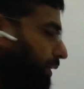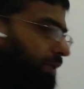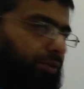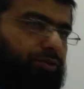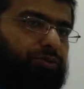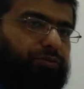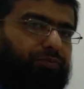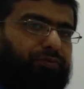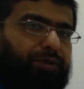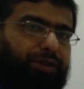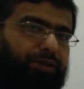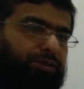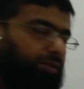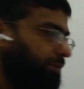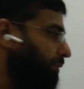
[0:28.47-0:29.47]
It's
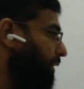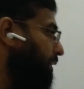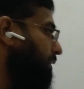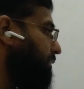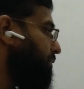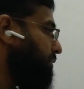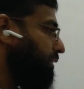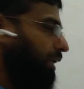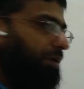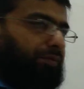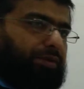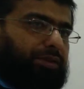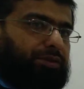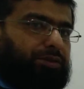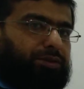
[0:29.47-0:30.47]
very similar to
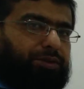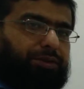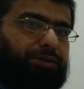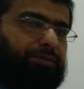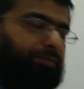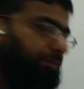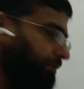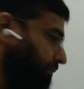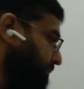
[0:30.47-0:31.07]
Thevenin's theorem.